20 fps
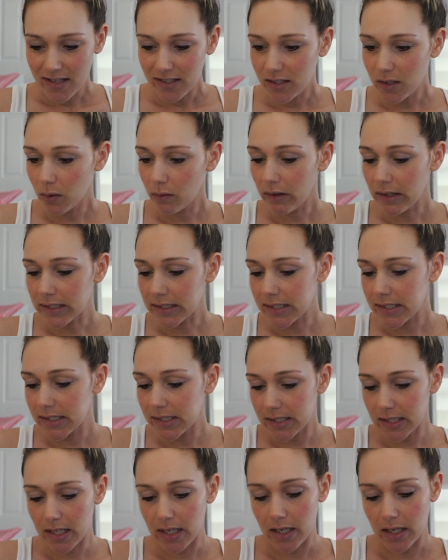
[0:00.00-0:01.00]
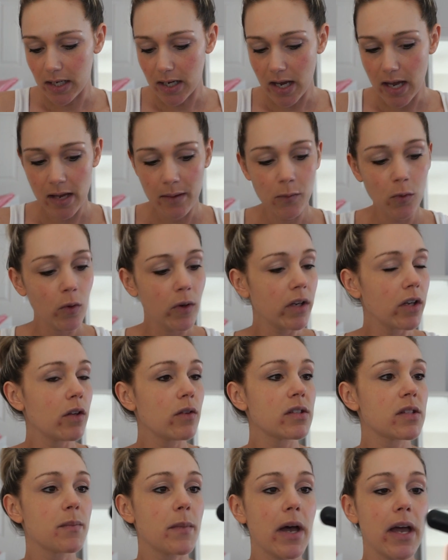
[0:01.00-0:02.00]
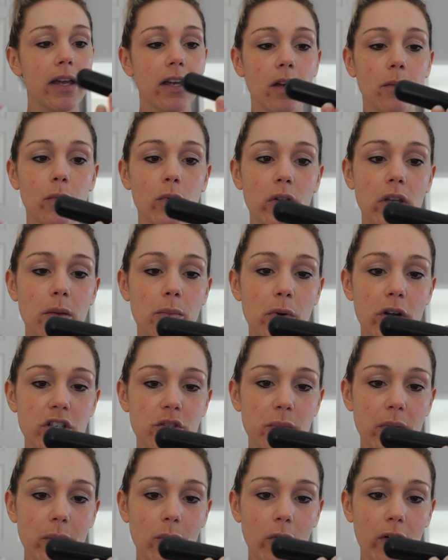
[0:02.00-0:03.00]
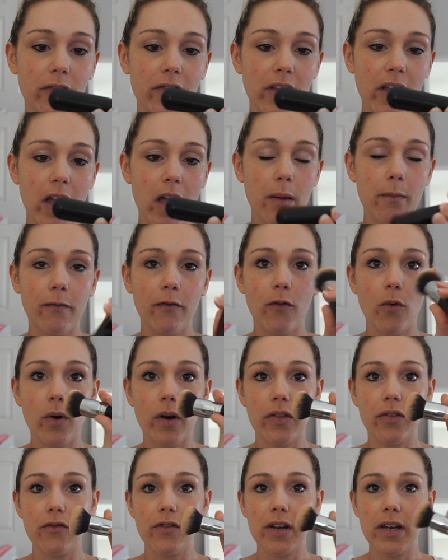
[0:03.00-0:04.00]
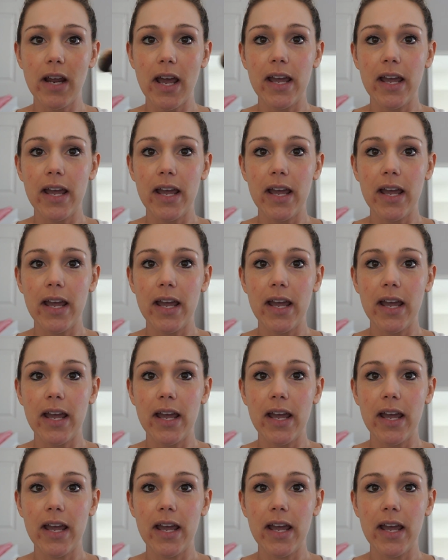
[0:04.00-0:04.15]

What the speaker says: So let's see. I'm going to use my Kabuki brush, my Morphe M439.